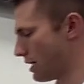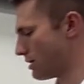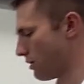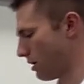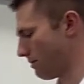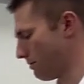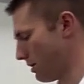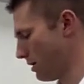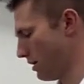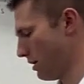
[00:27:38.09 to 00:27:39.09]
sodium
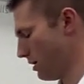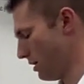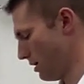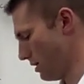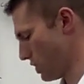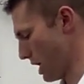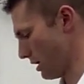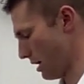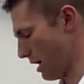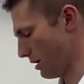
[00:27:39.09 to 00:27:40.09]

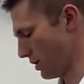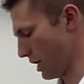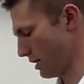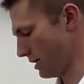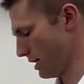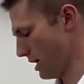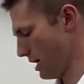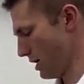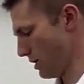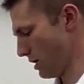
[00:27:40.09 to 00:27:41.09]
ion channels.
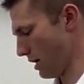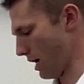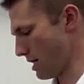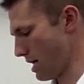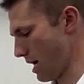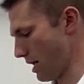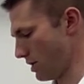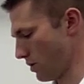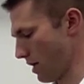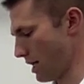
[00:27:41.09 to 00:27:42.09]
And then,
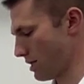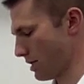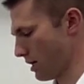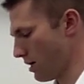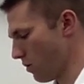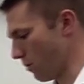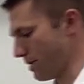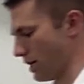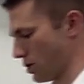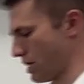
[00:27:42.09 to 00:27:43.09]
so that's when
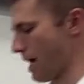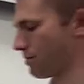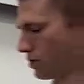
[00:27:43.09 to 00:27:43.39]
they snap